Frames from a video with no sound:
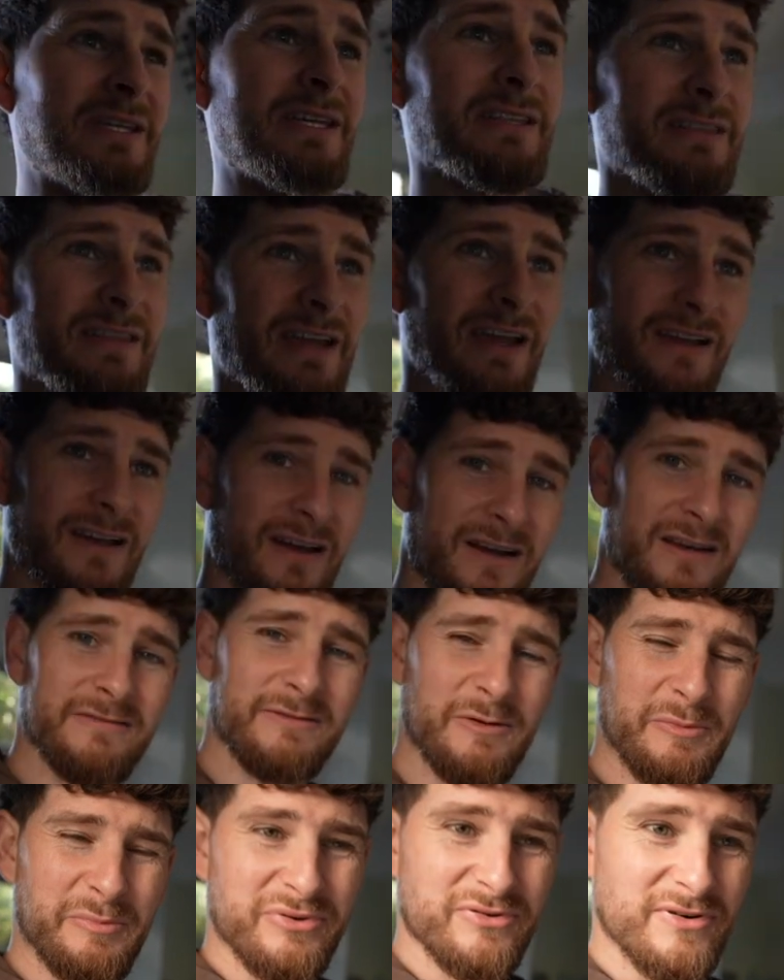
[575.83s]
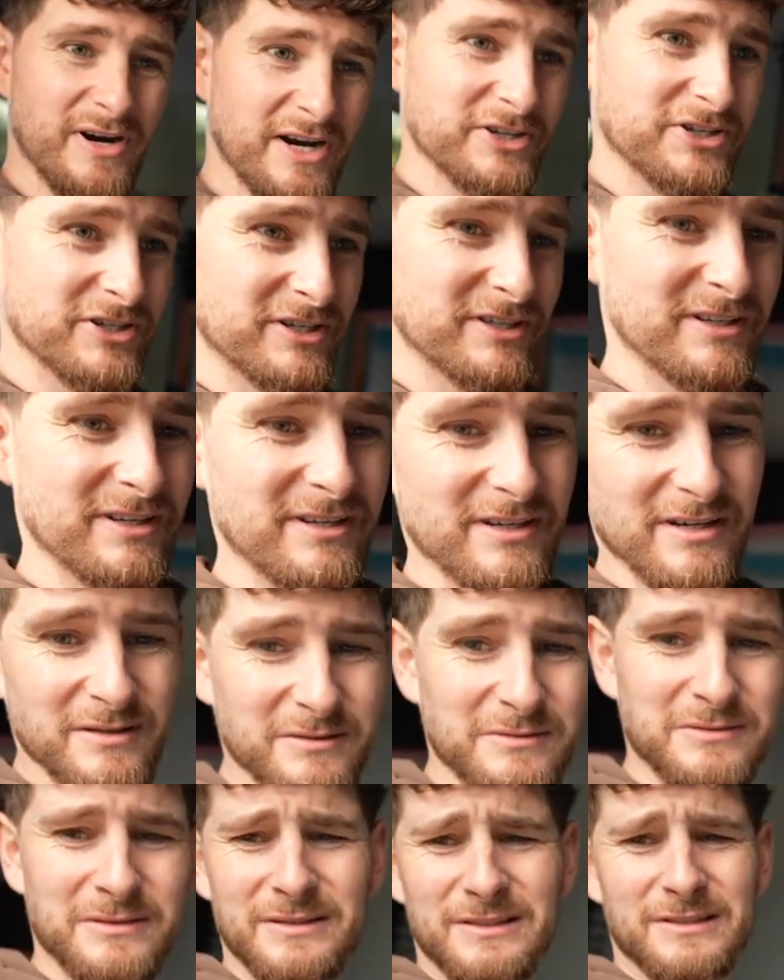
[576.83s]
need that kind of oppression, you
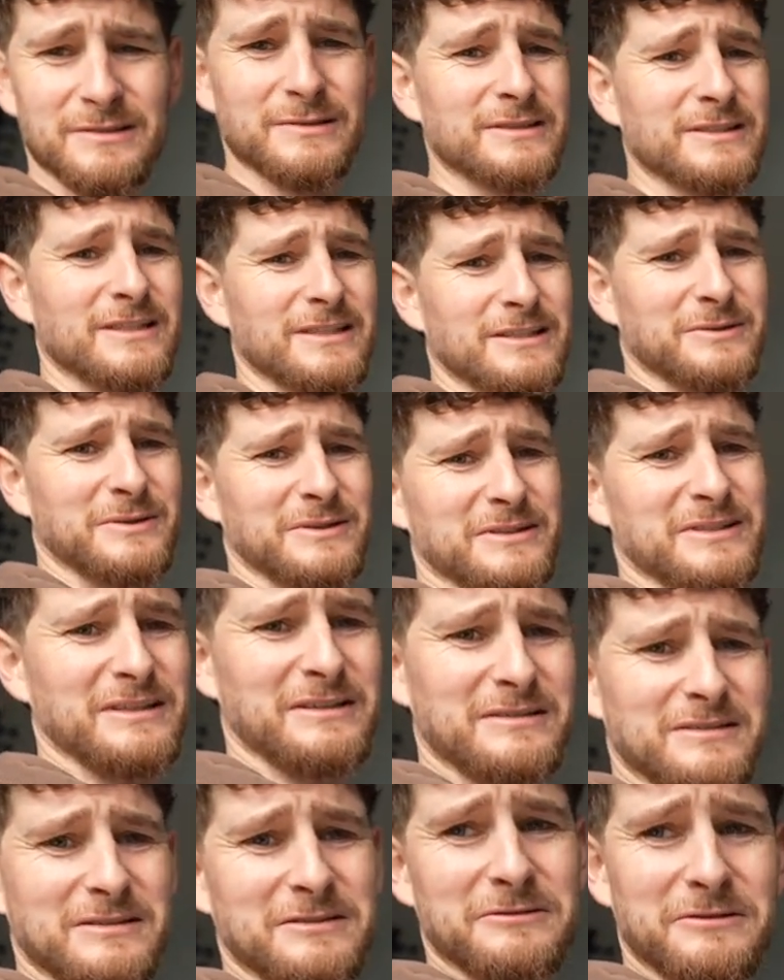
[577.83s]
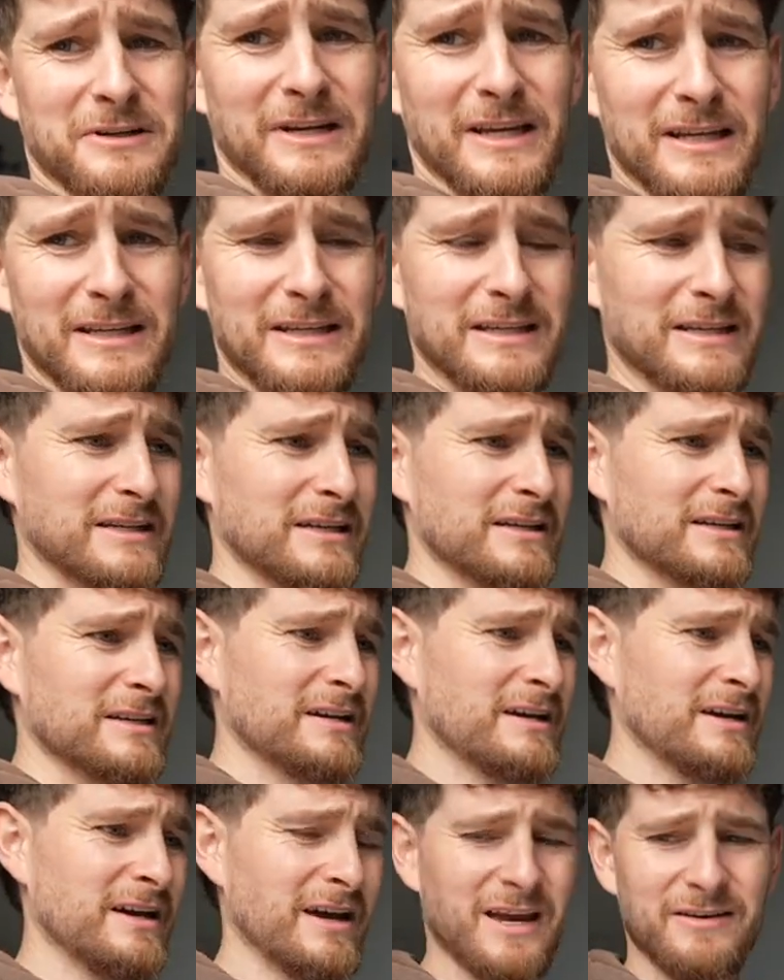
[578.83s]
know? 2023,
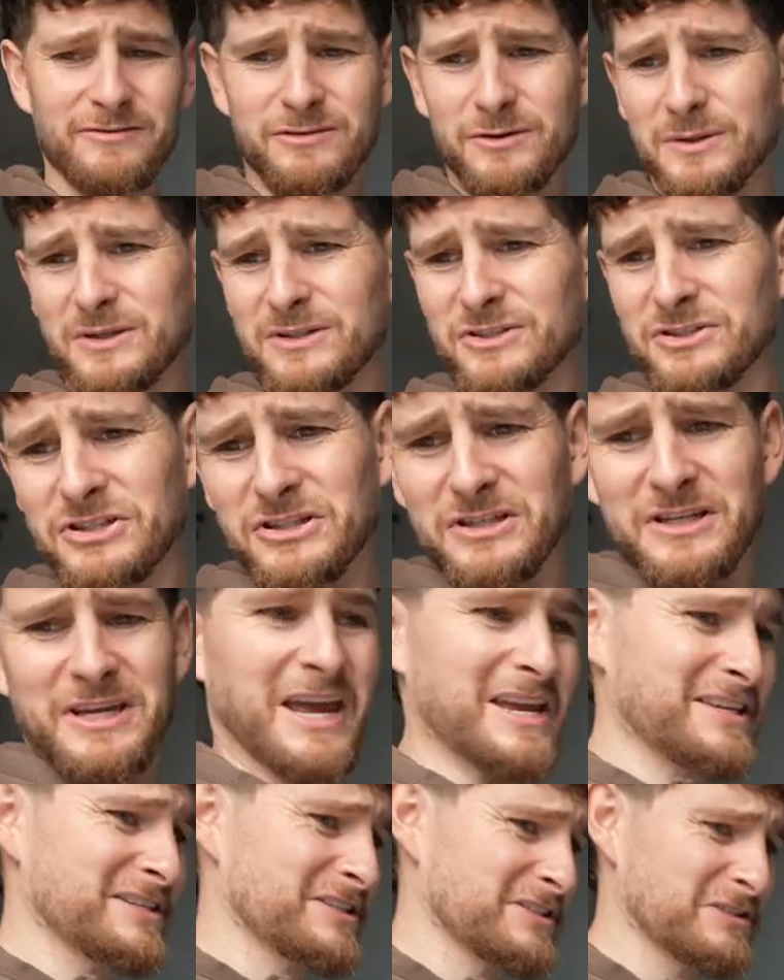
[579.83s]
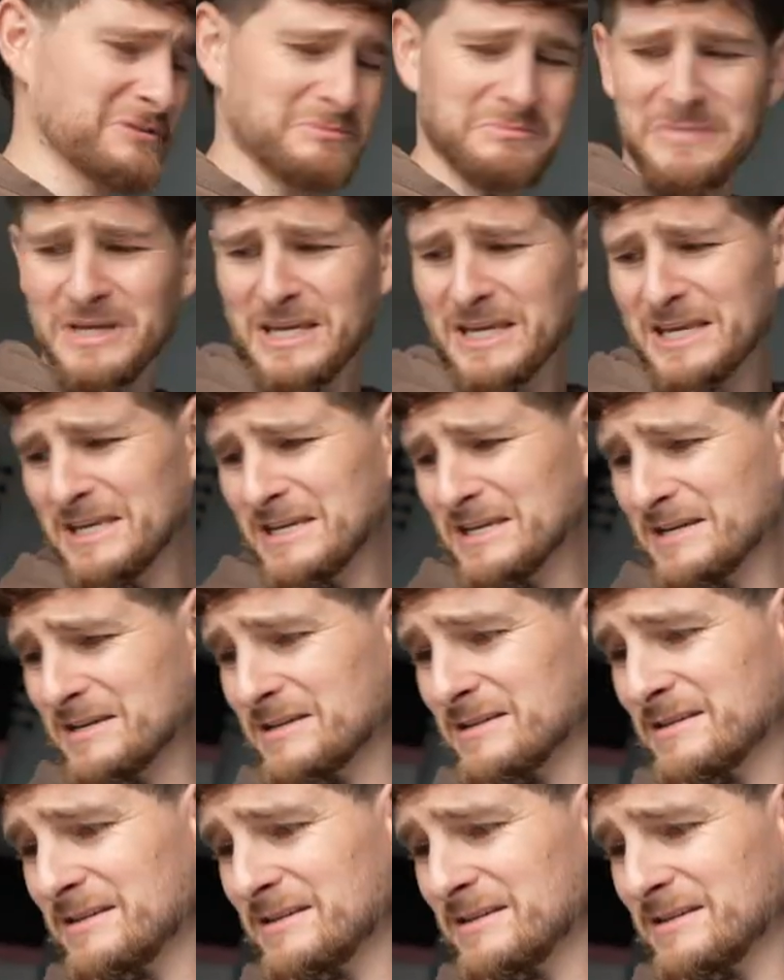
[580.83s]
everyone should cater to me.